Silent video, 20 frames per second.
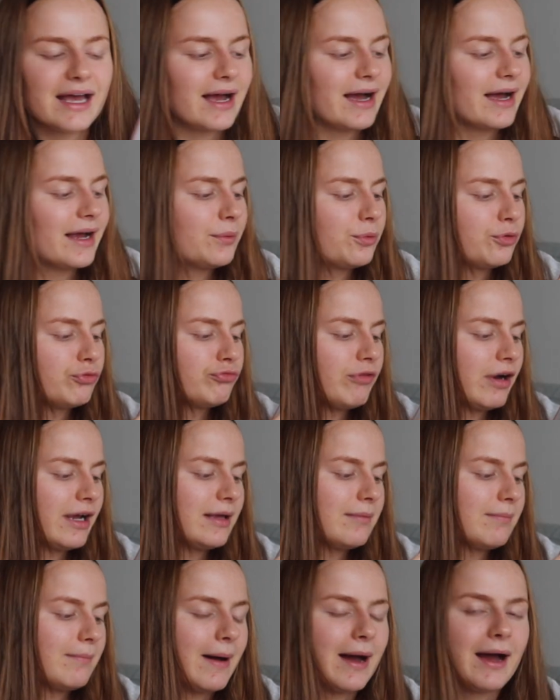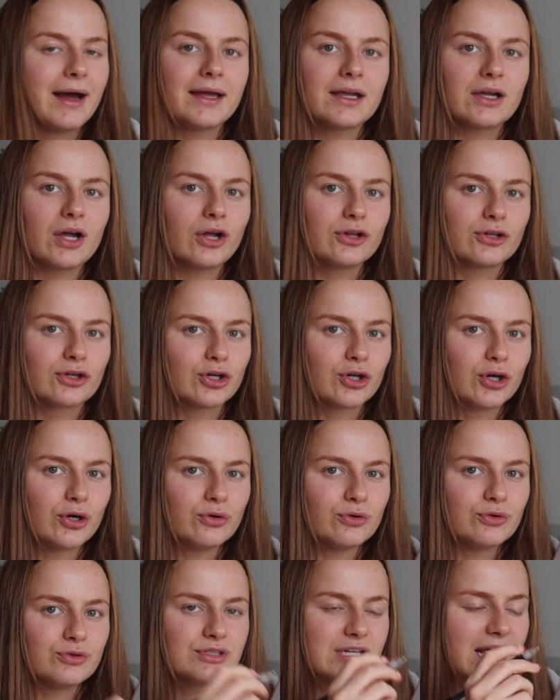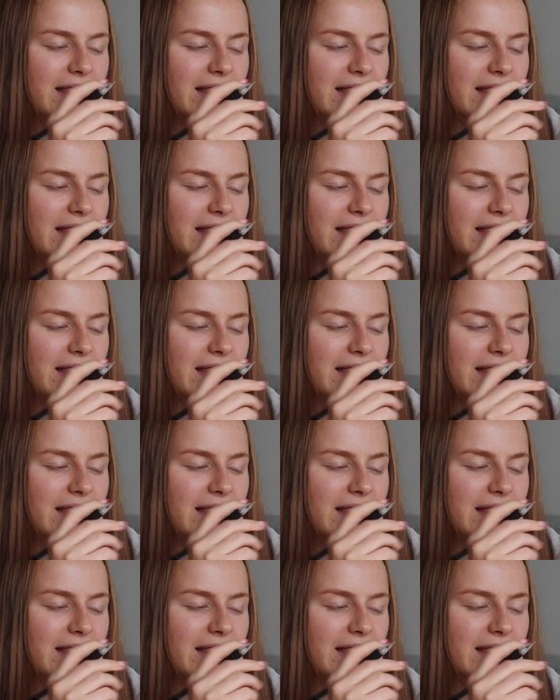I will write my color code